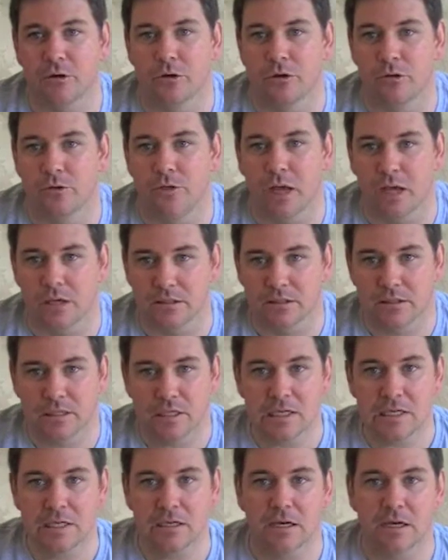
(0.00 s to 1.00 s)
who does
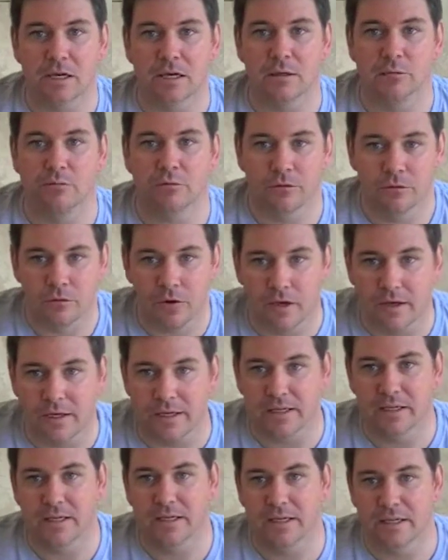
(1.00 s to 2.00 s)
provide
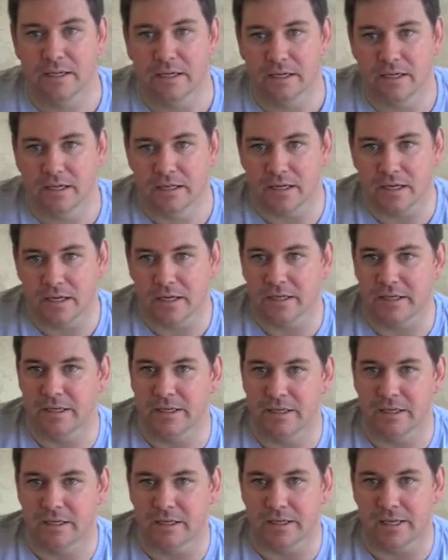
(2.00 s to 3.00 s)
a
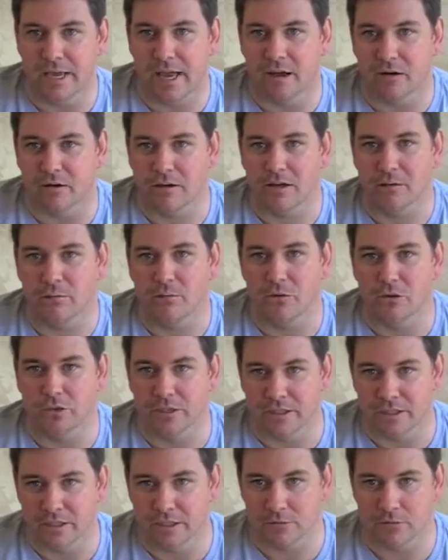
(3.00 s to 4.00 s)
healing outcome or a
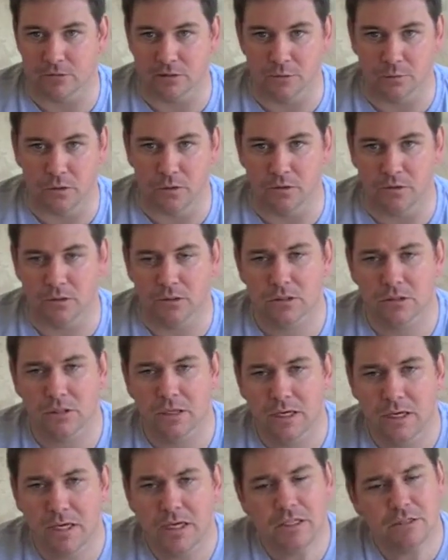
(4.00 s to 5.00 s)
healing response.
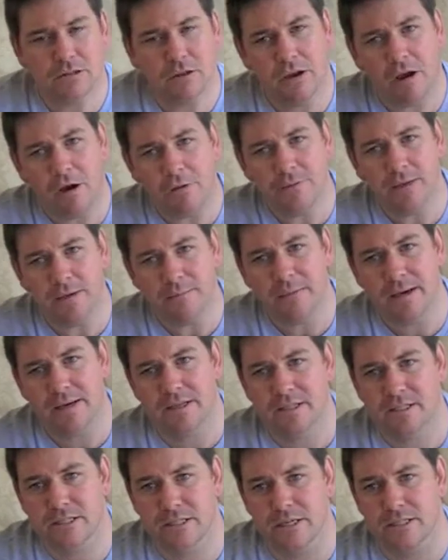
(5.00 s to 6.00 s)
So I hope that
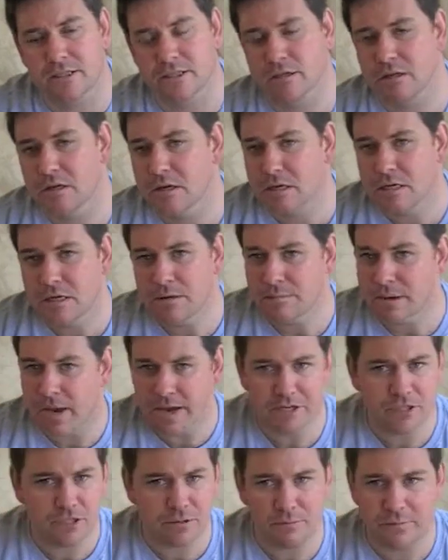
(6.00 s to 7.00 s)
makes sense.
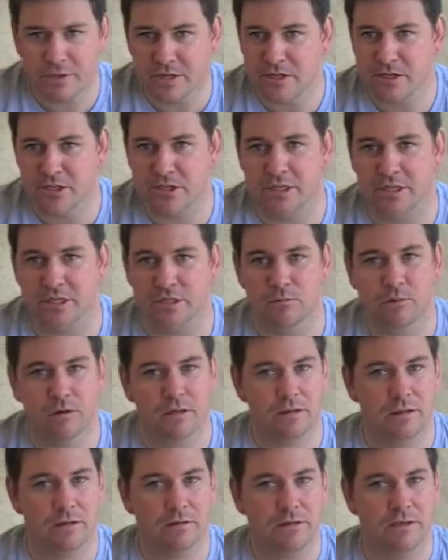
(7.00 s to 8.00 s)
Patient pinching is one
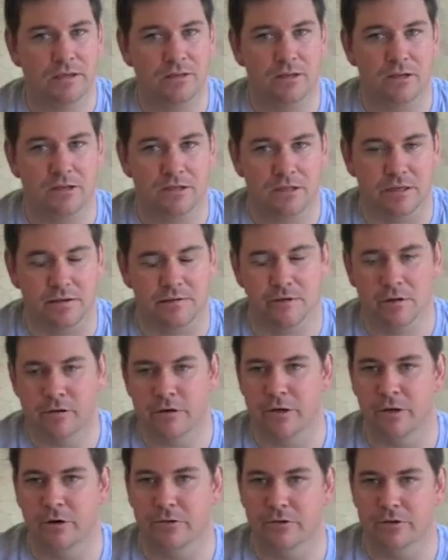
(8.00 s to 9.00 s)
of the things I see
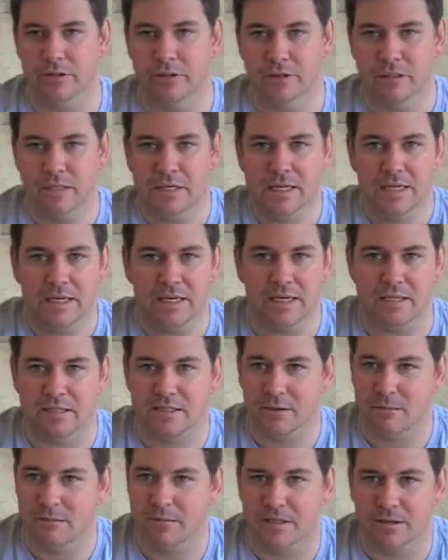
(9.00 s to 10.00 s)
very often. It's
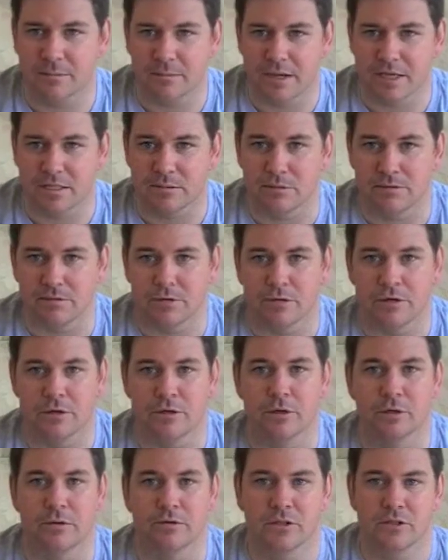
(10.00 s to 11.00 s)
something that makes me very
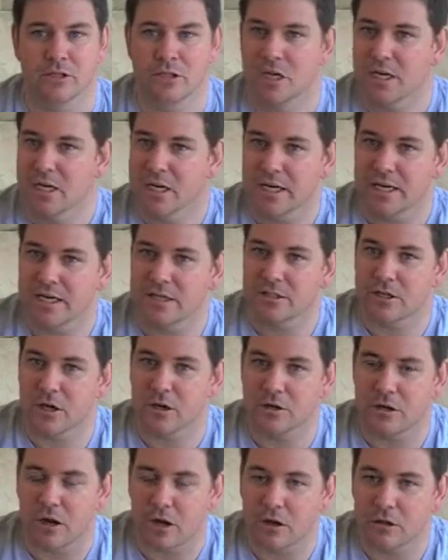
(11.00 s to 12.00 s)
nervous. It's
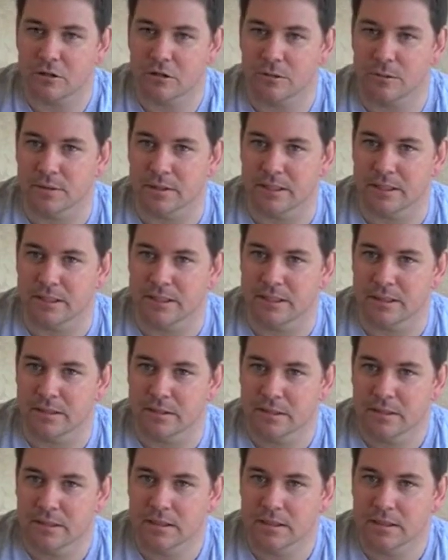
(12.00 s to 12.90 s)
going to ultimately